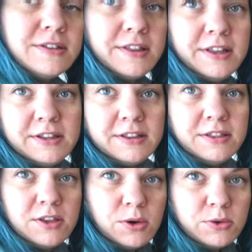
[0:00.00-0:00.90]
I think that
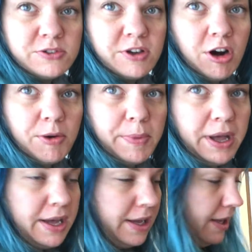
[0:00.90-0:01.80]
those are
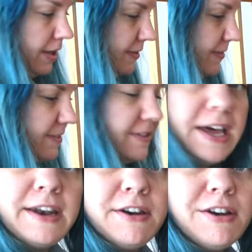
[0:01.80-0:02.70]
my
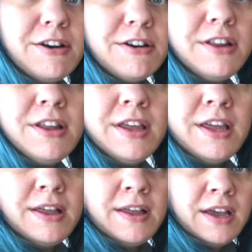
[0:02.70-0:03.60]
standard
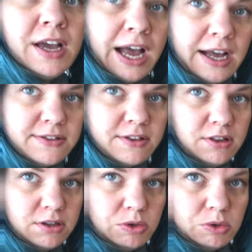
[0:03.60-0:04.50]
at the
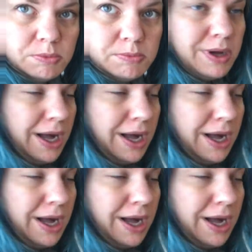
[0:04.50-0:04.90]
loom